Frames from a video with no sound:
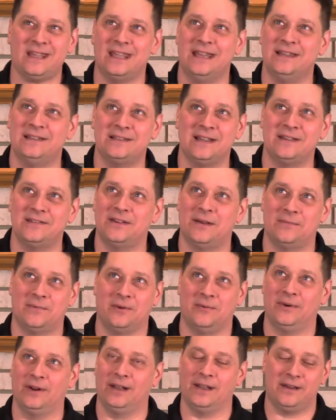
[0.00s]
he says
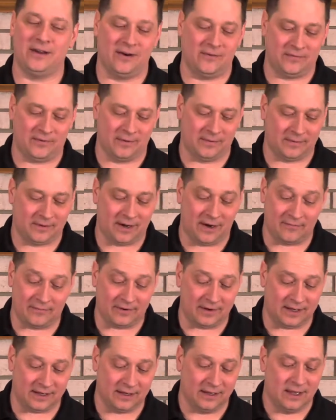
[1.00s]
something really comfort,
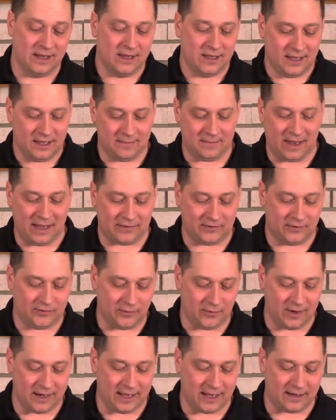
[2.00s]
comforting in Matthew
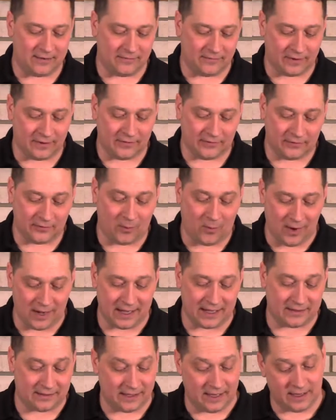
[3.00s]
28 and verse
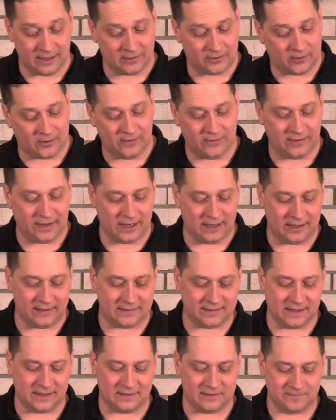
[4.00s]
20. At the, towards the end, he
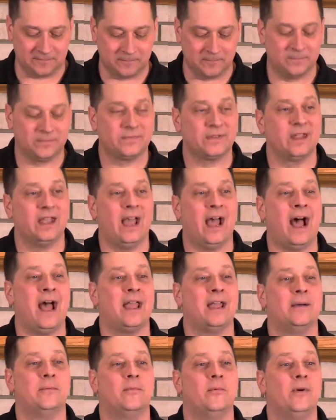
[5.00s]
says,
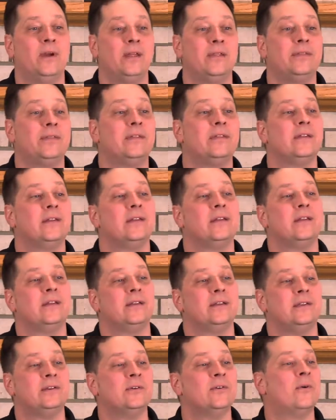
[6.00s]
I am with
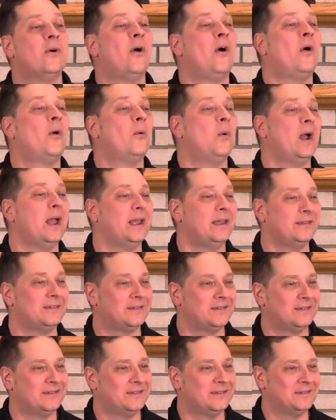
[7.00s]
you
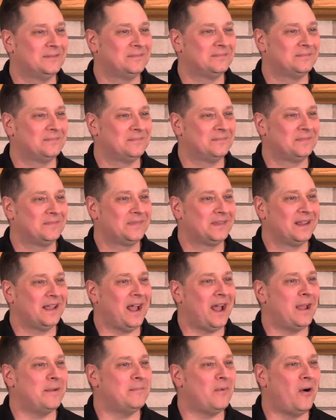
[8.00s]
always
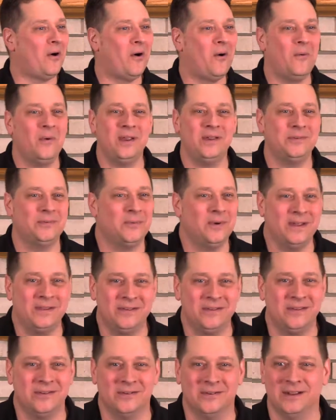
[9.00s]
I'm always
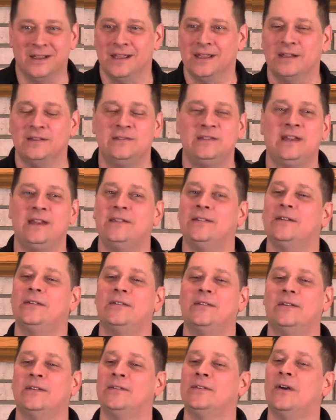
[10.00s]
with you.
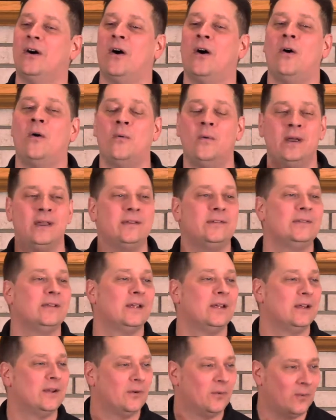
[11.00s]
Jesus is always
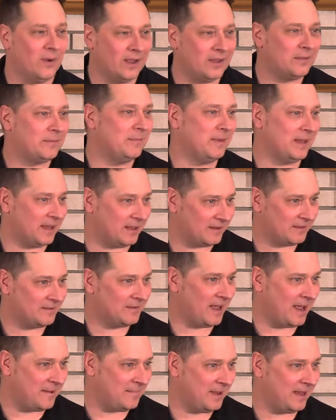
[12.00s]
with me.
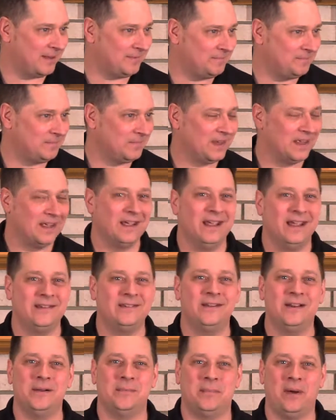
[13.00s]
Amen?
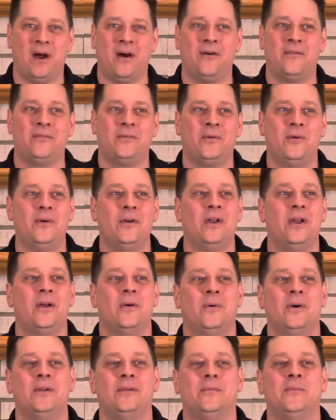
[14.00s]
Isn't it powerful
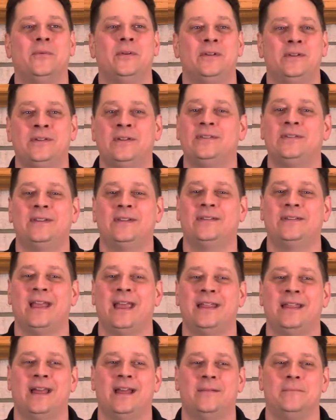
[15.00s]
when, when, just to
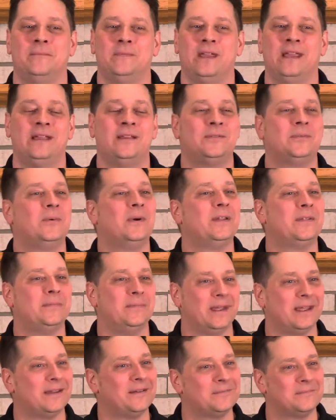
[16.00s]
say that? He's with
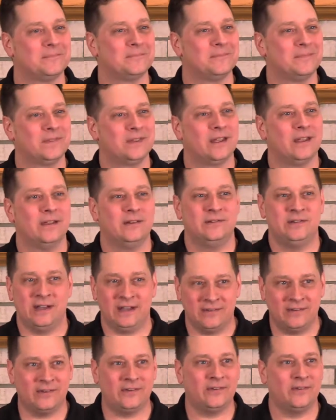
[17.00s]
me.
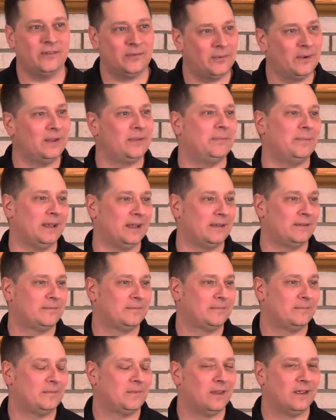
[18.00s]
Jesus is with me.
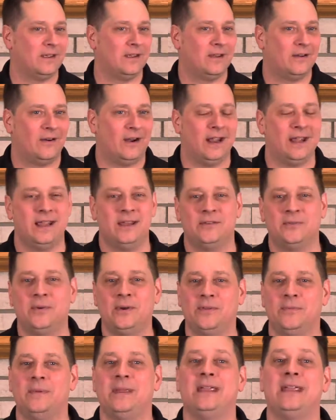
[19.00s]
Right? He's
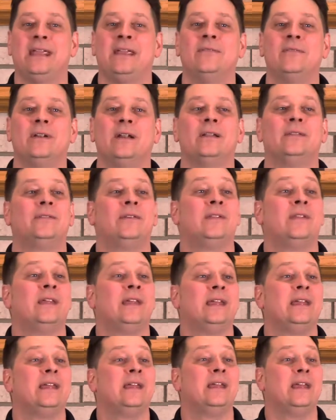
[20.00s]
with me even unto
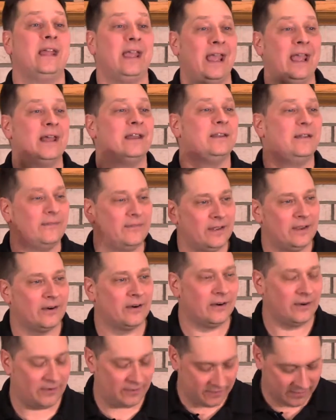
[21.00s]
the end of the
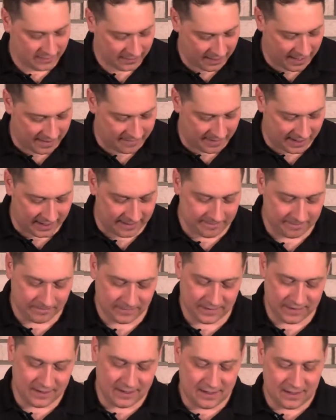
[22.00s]
earth. Amen?
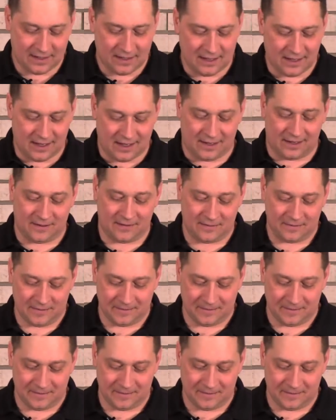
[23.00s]
Uh,